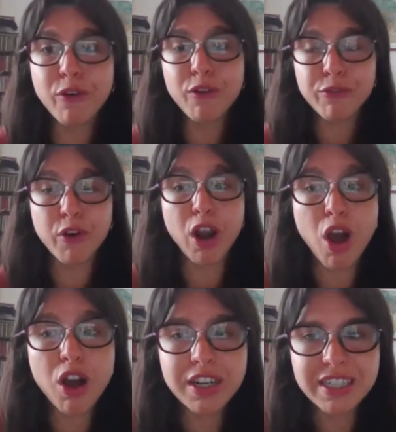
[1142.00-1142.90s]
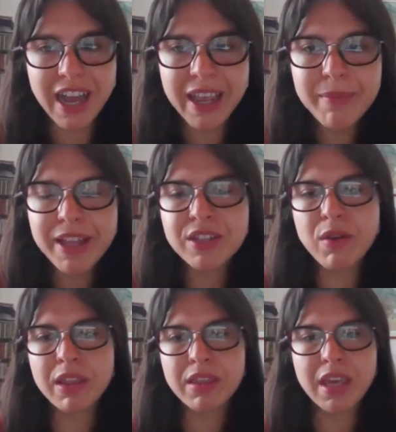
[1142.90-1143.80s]
for a long time. And
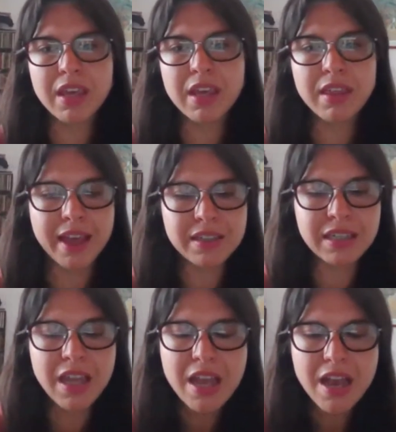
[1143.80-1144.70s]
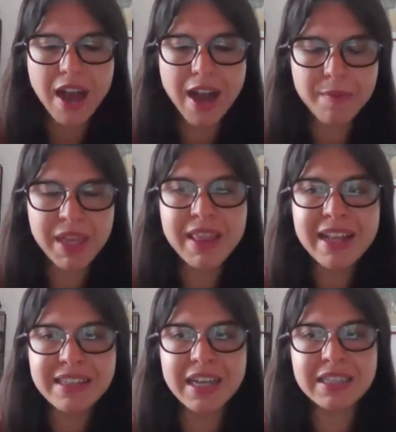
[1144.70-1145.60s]
so I think that in
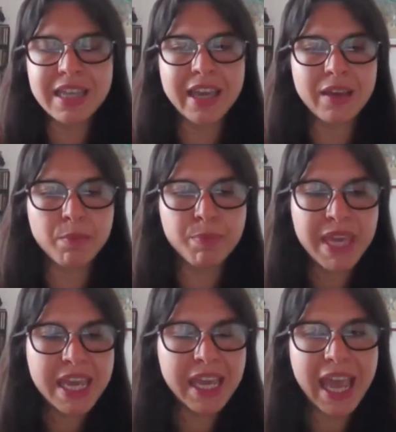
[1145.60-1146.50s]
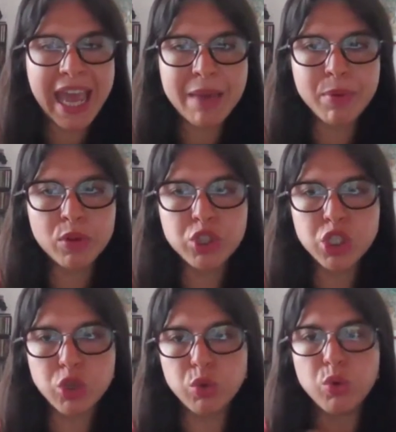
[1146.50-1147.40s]
that sense, like being able
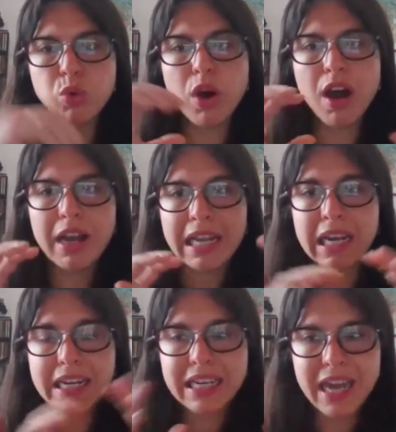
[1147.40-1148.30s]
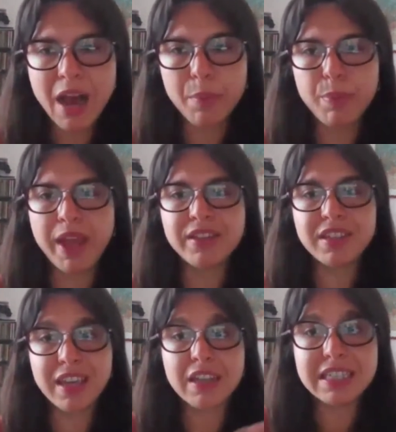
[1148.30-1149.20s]
to clean up and
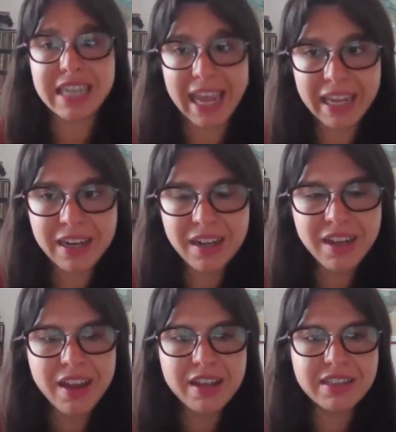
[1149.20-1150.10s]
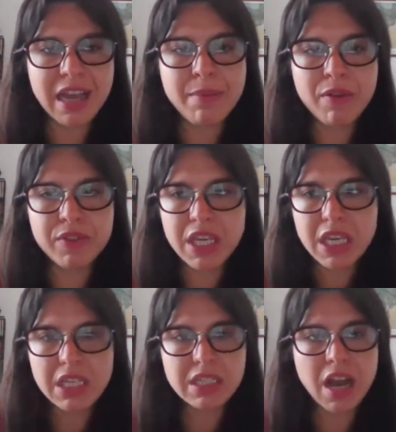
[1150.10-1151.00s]
to contain some of
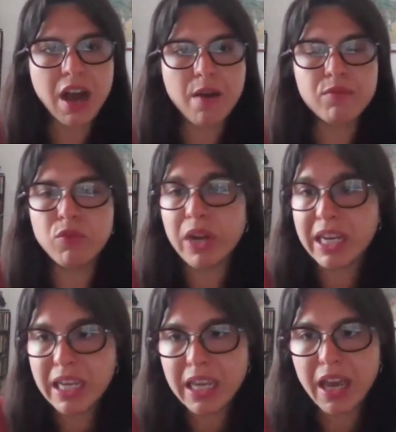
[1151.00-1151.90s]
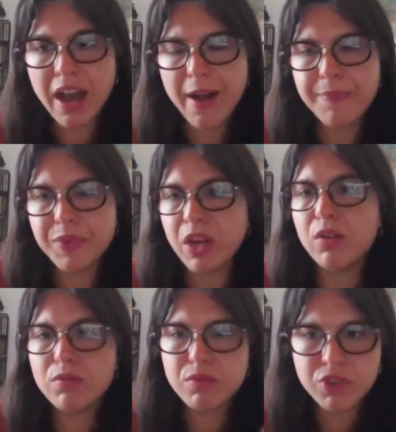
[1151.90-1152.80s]
these
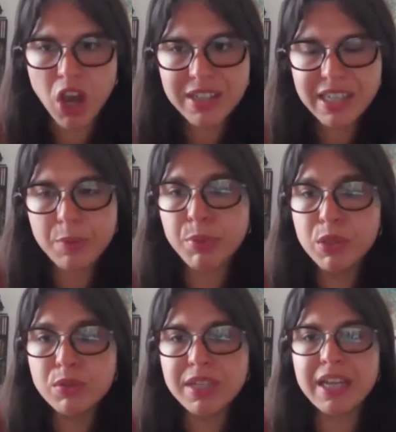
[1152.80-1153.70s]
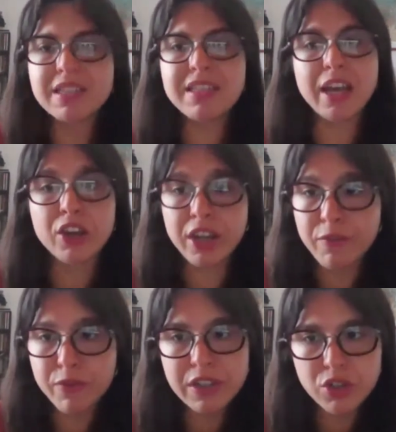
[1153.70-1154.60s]
toxic pollutants that could
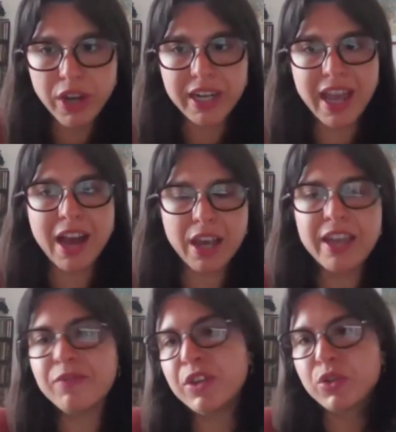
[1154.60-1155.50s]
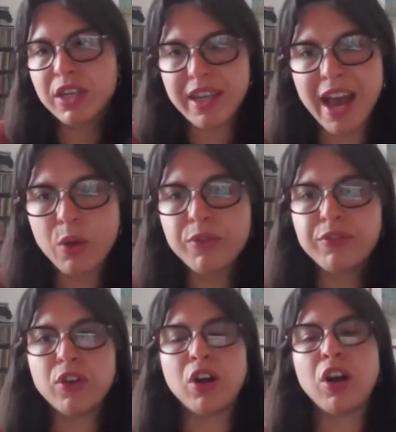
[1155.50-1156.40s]
infiltrate the
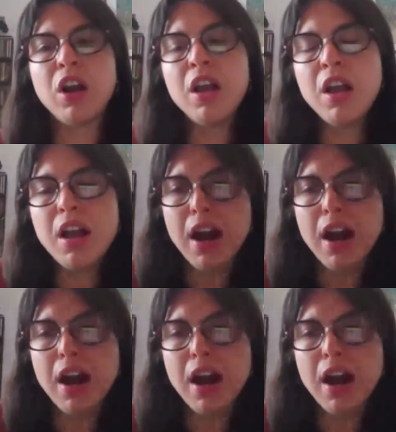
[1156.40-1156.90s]
aquifer,